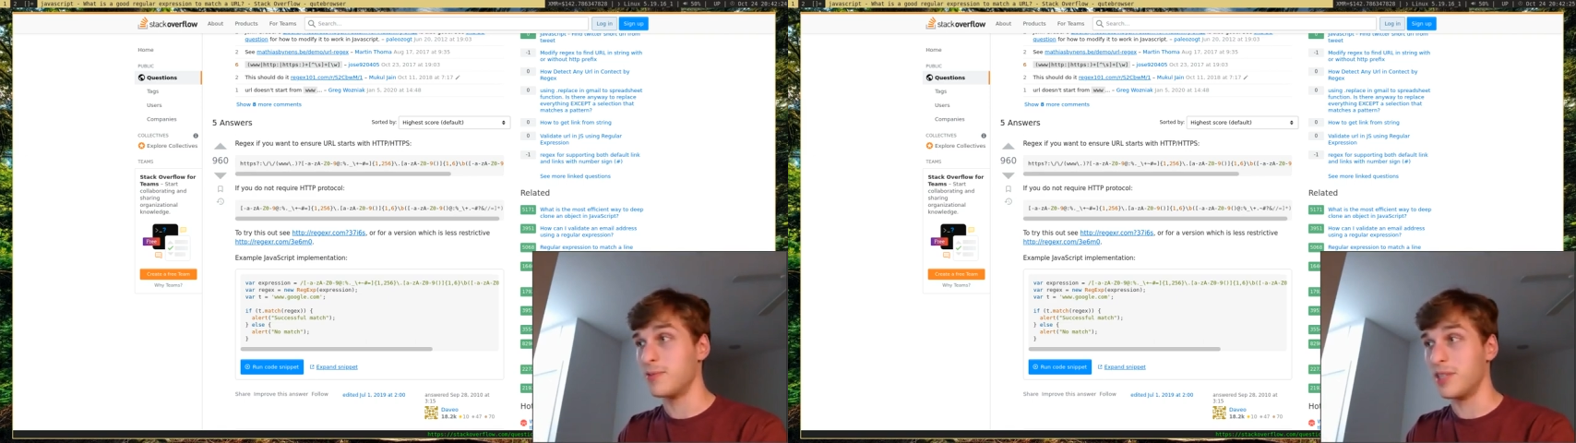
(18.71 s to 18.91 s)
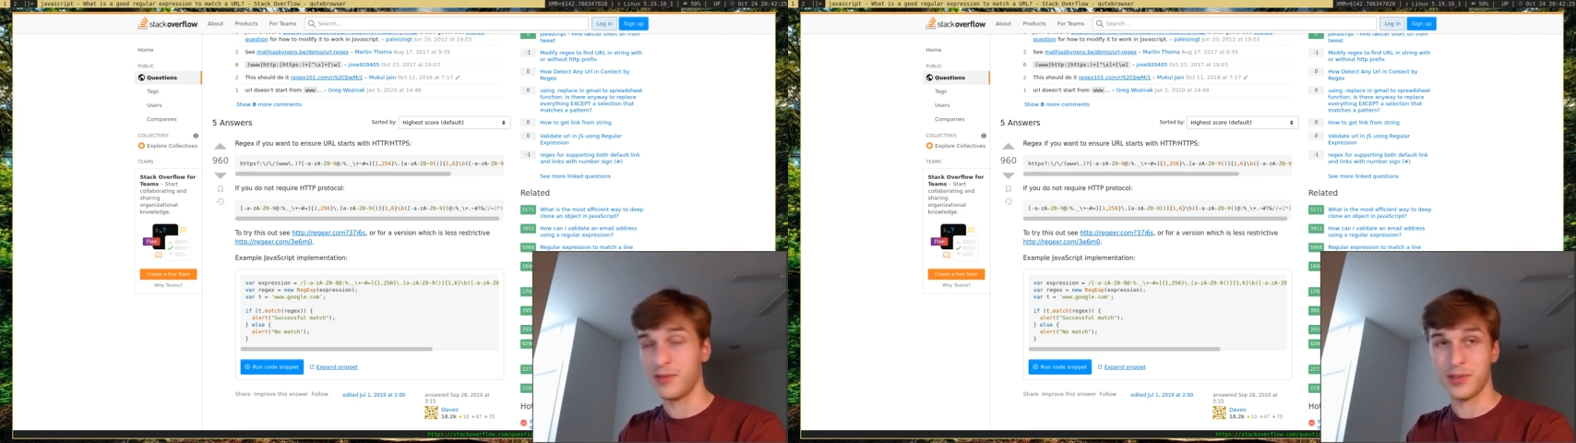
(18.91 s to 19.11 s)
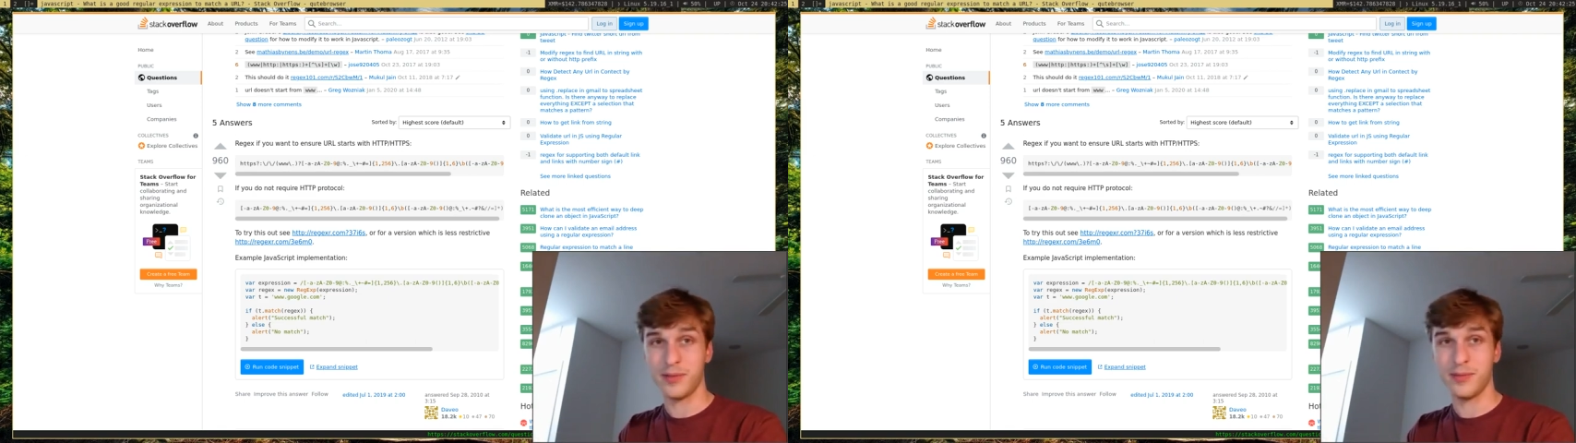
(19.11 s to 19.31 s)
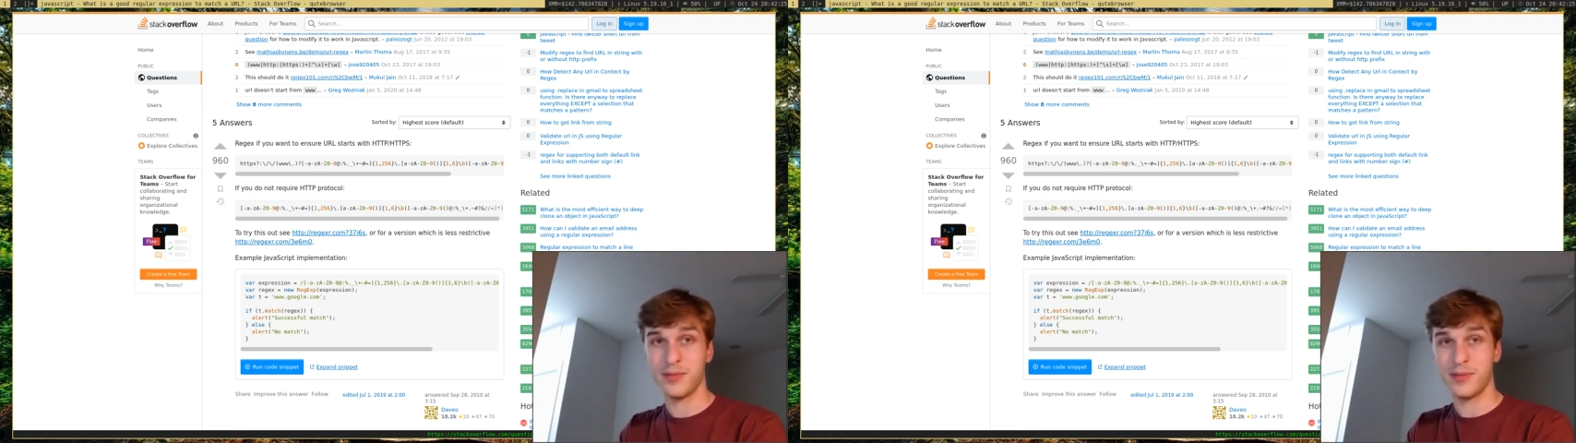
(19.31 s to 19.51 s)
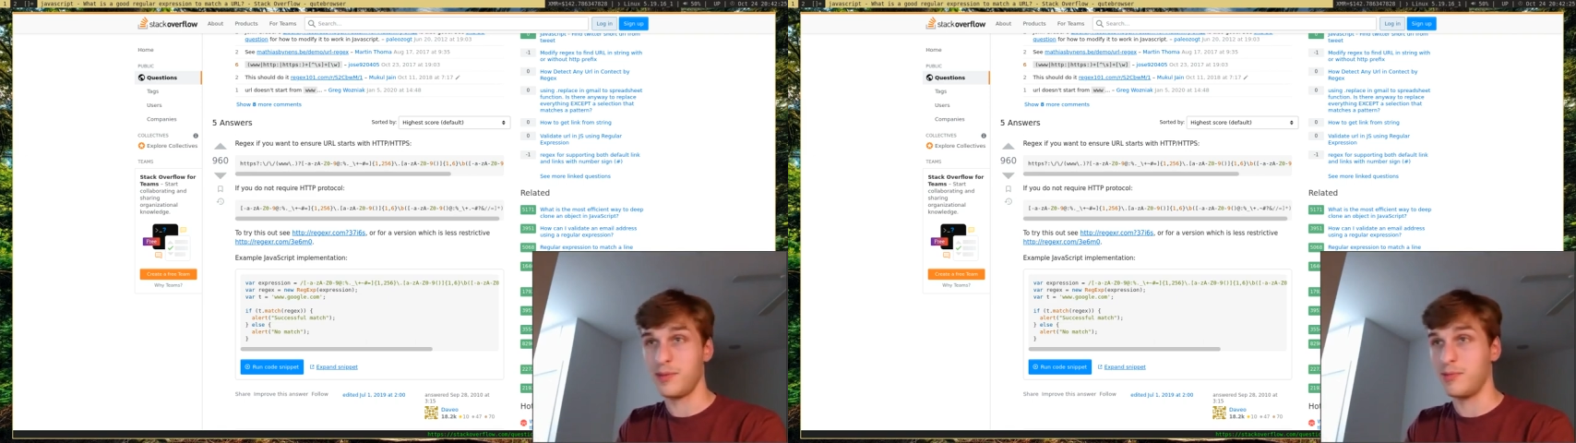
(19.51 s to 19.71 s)
whatever
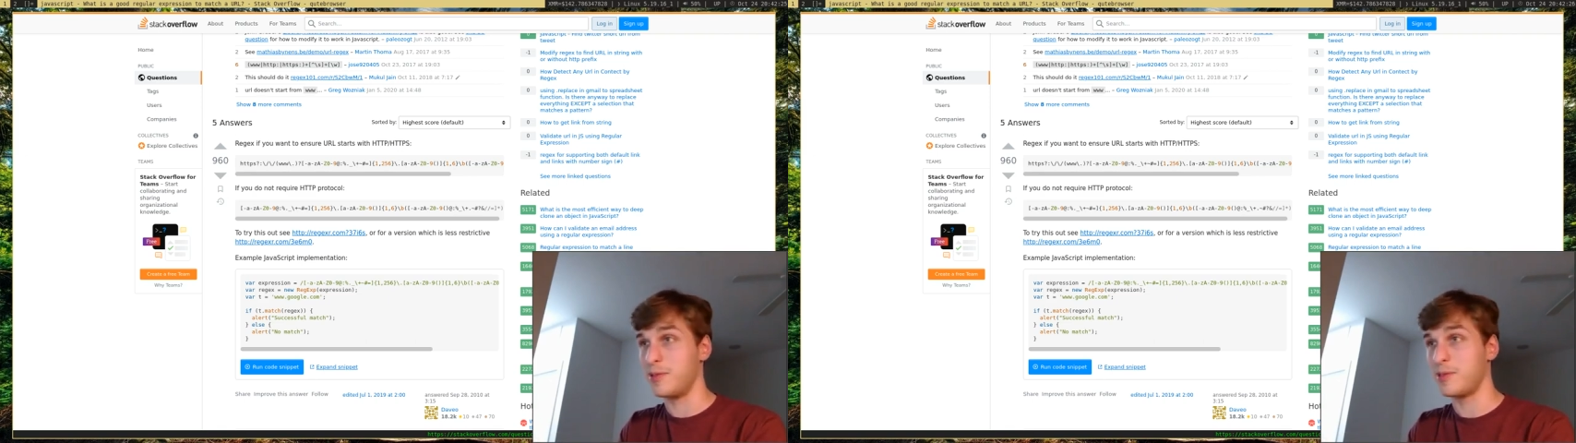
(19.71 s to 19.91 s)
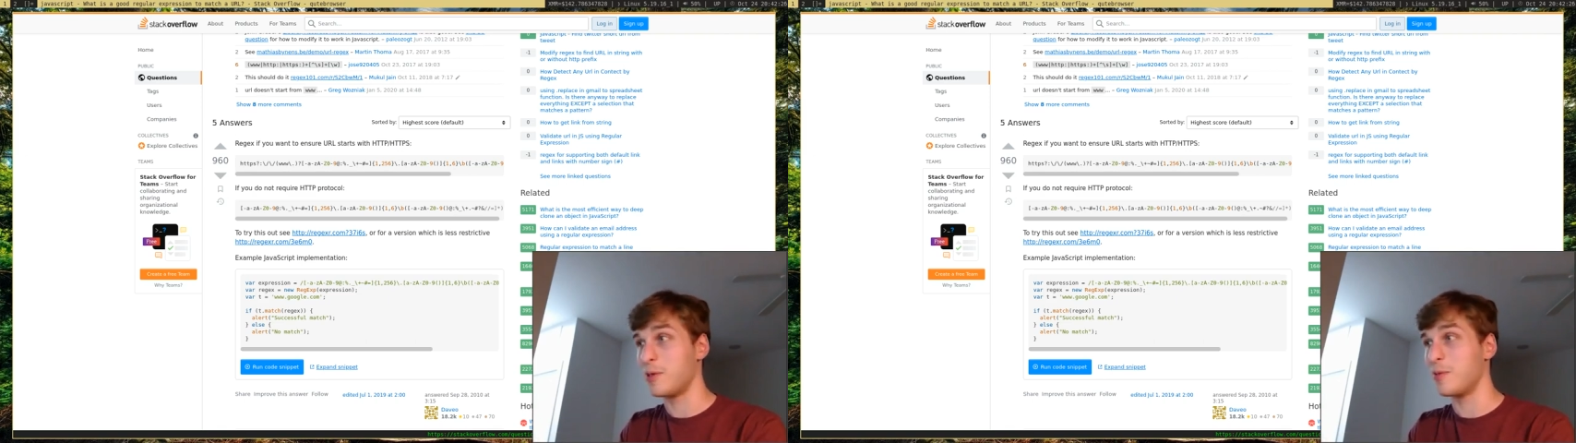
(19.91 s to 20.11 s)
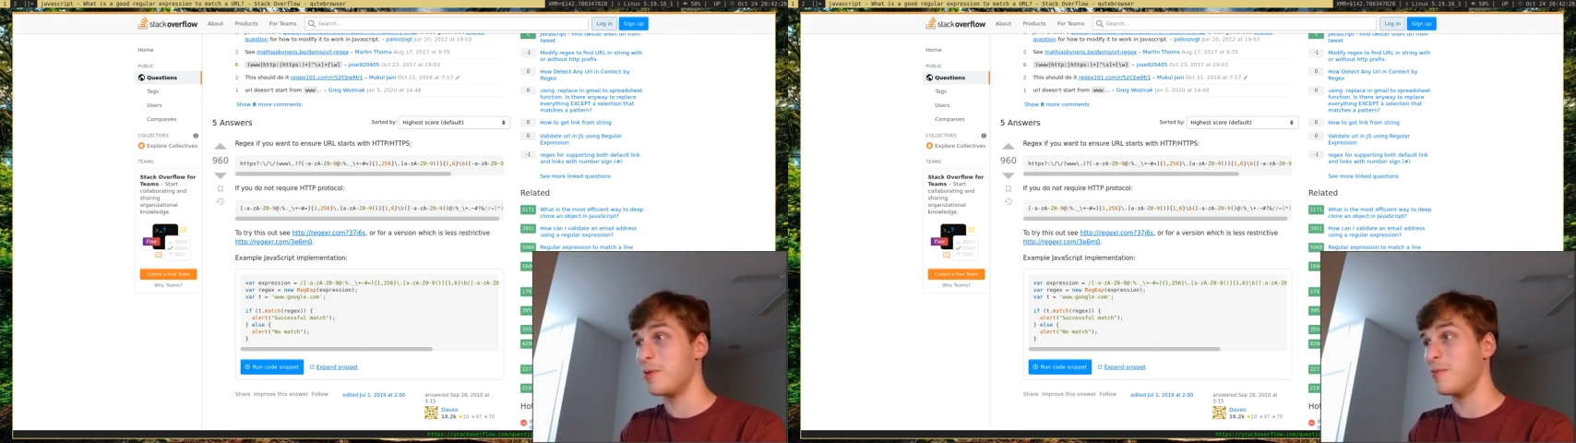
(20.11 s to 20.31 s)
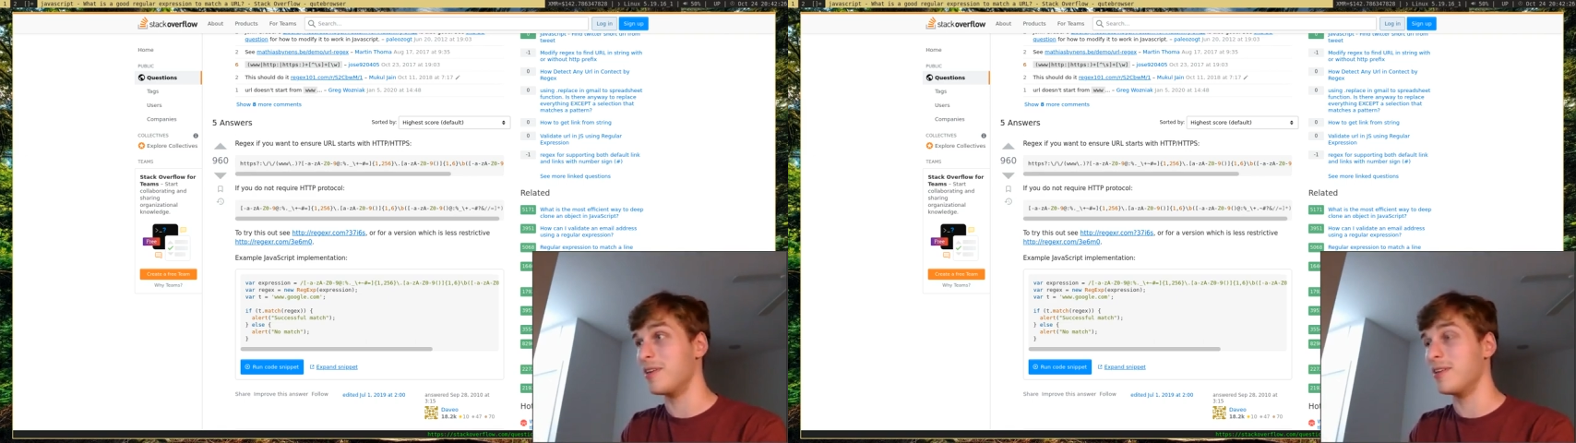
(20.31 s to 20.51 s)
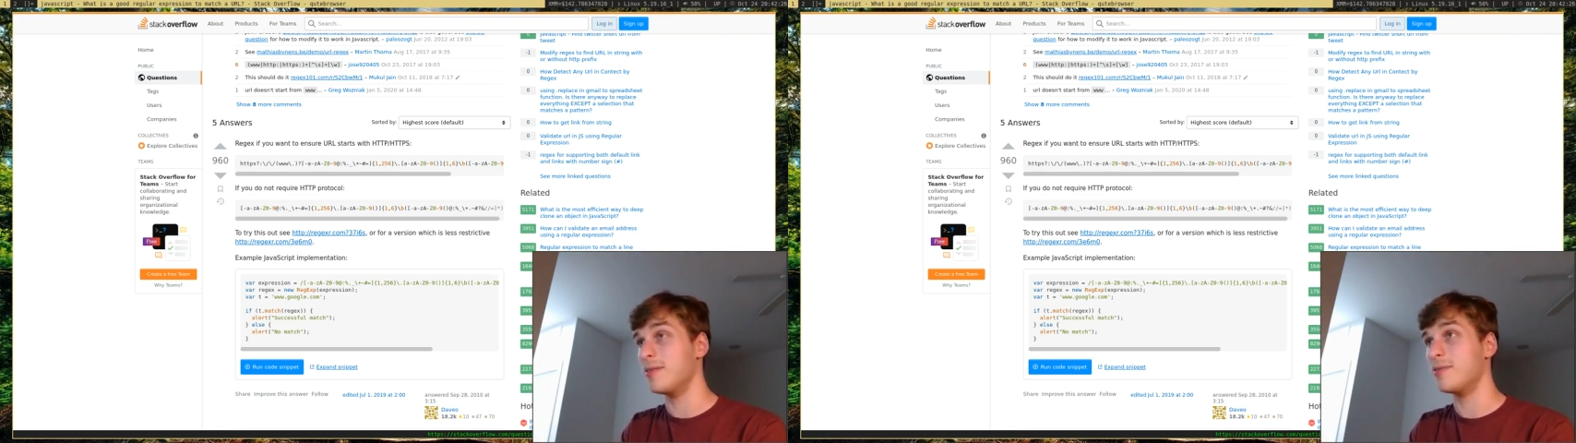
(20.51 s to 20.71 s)
what term you want
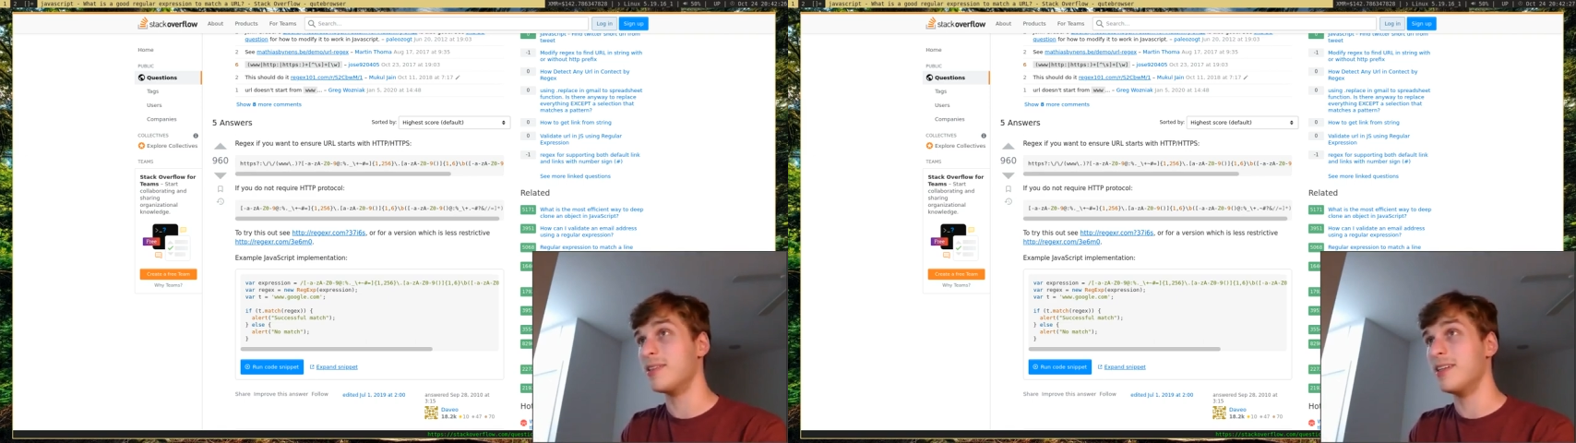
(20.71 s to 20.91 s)
to use,